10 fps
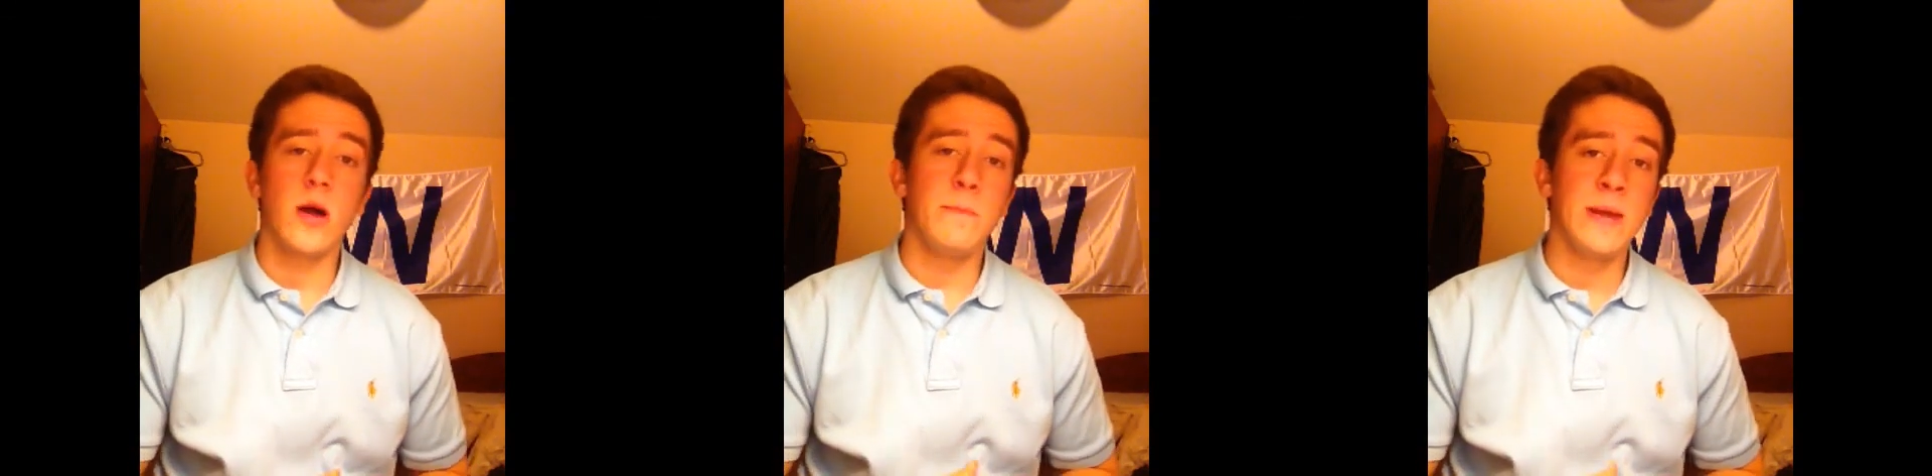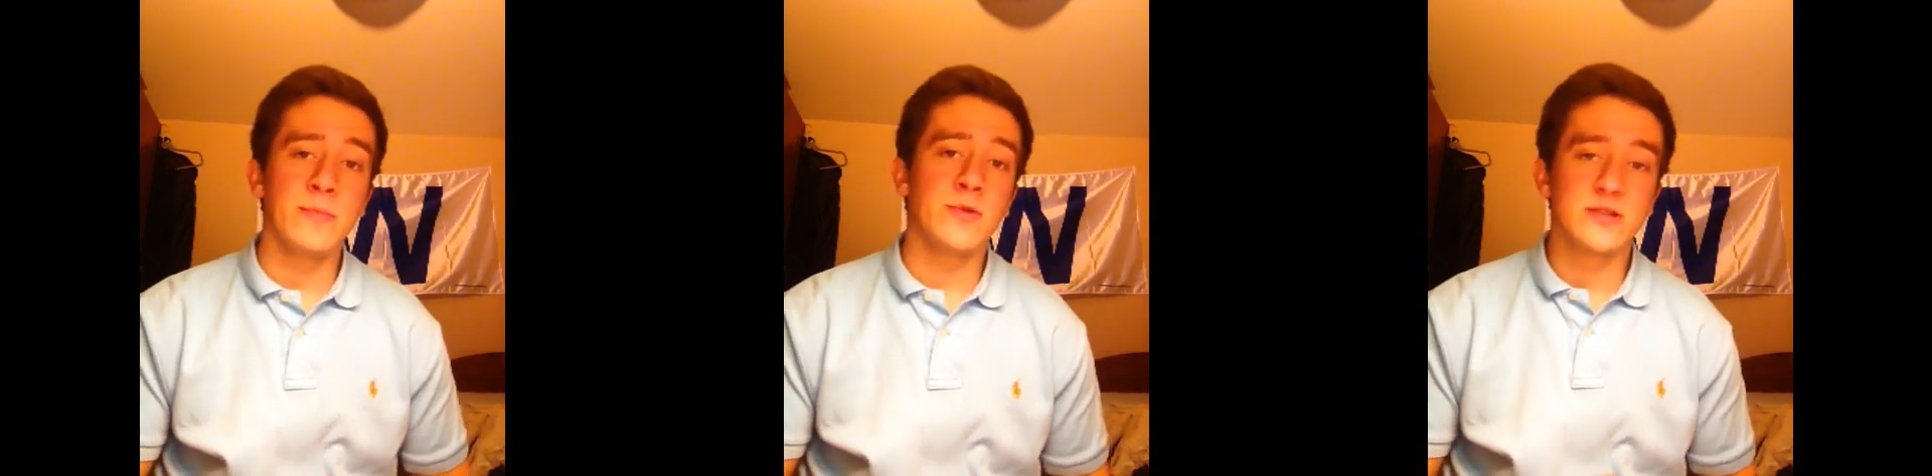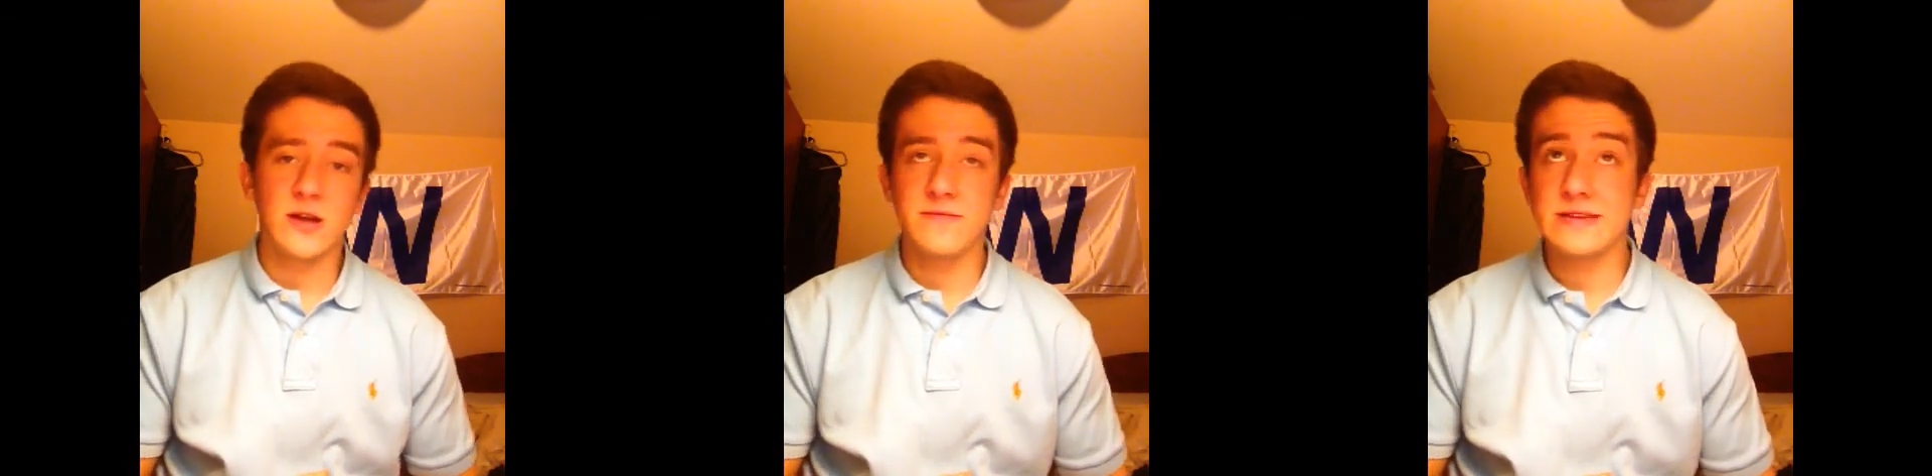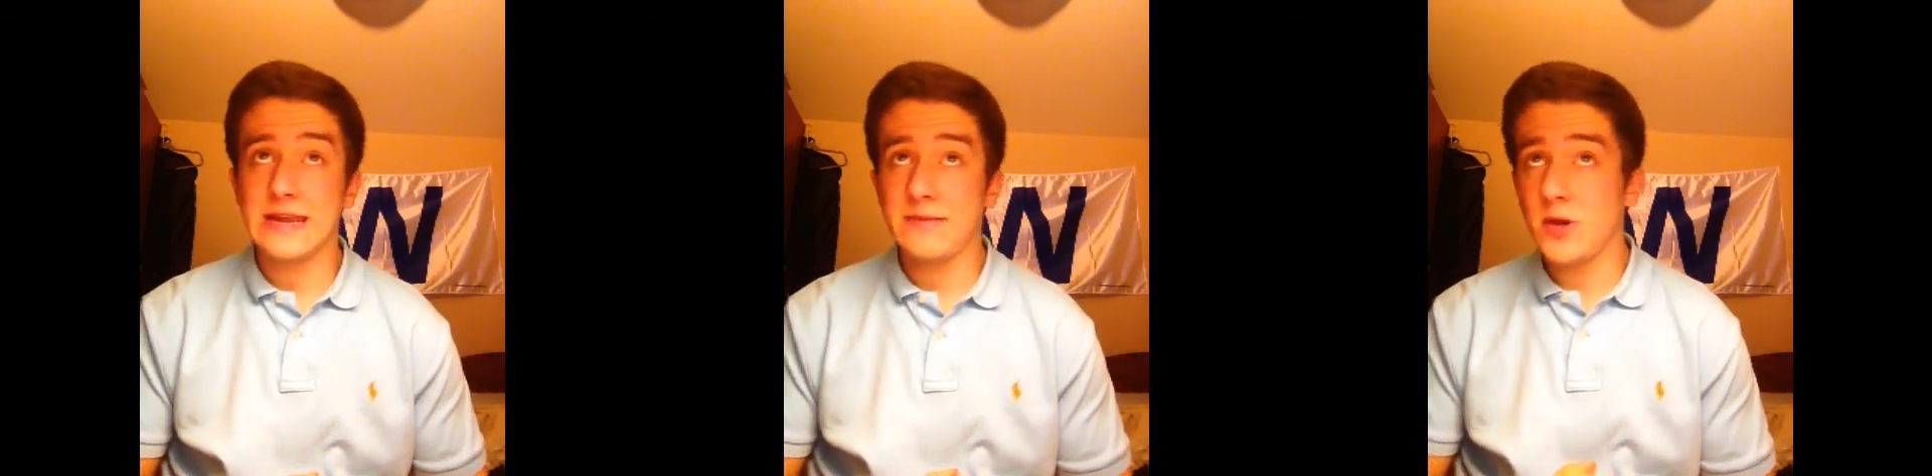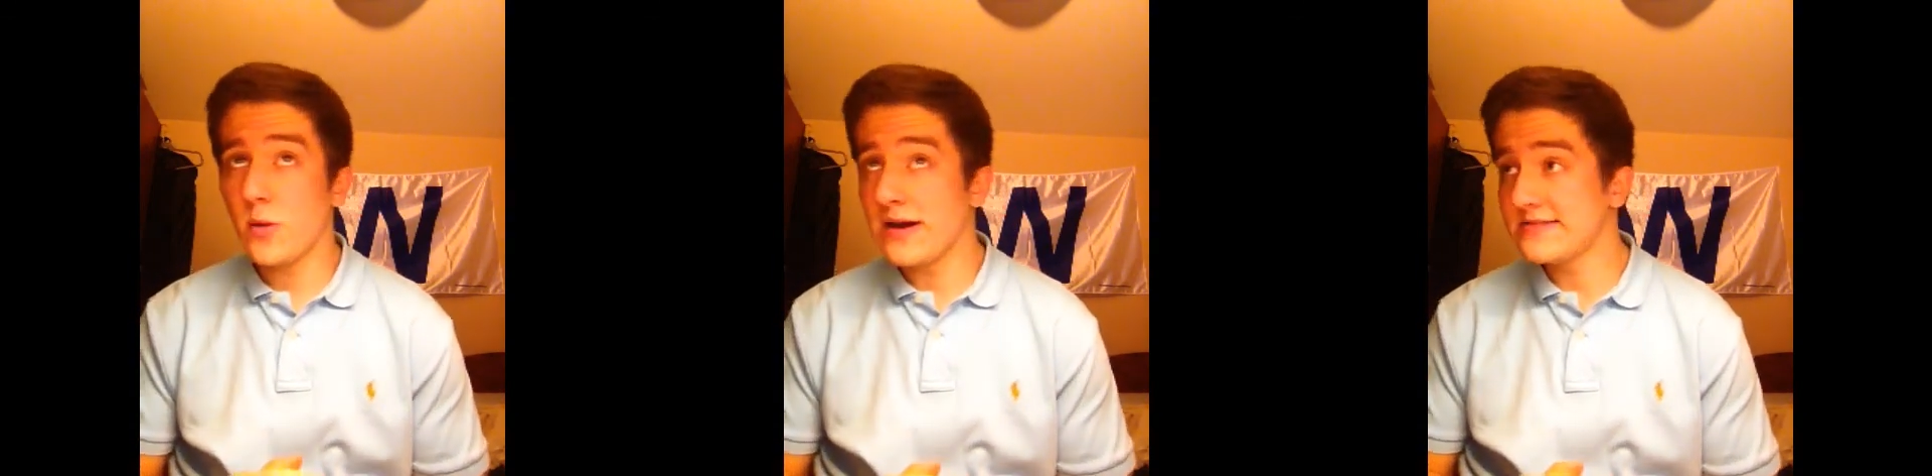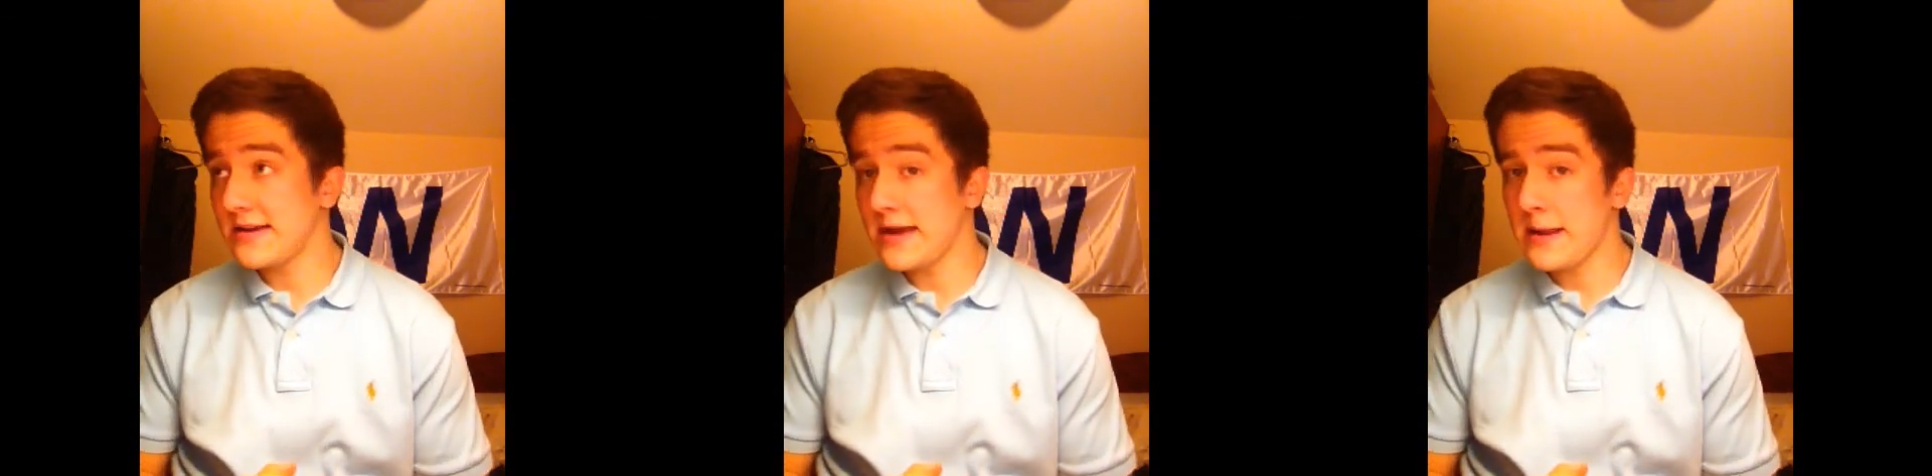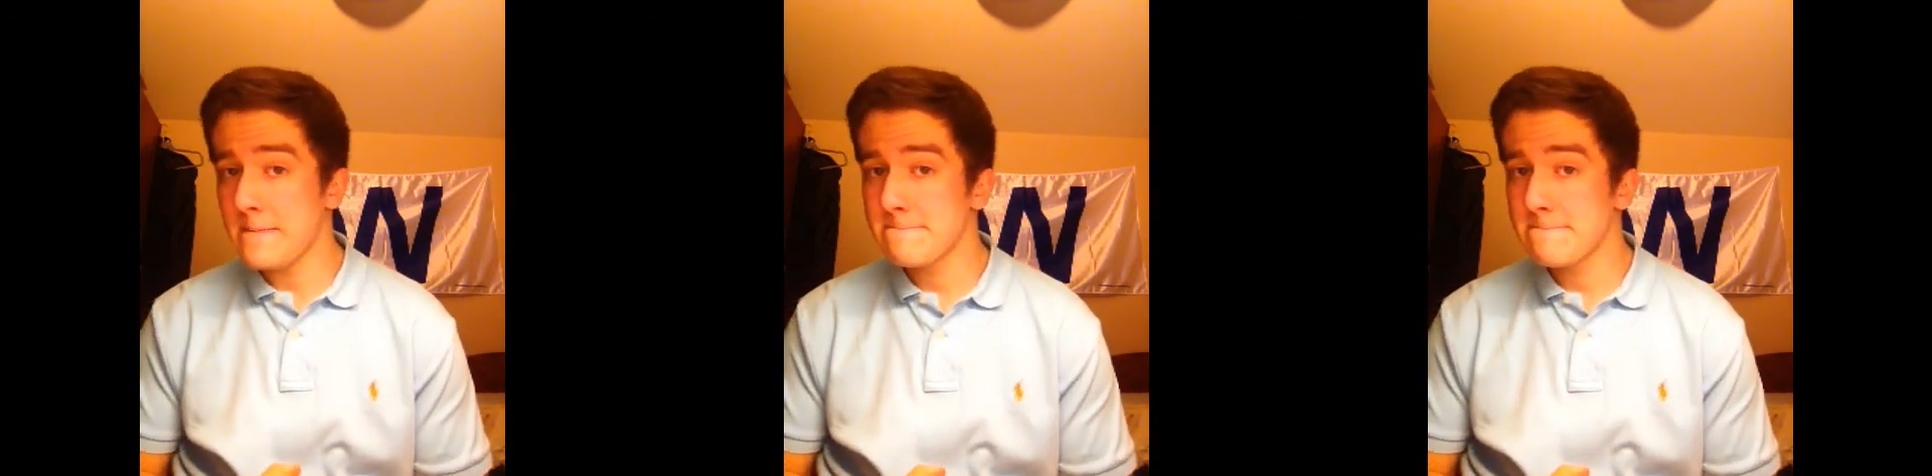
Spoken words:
members of Team USA,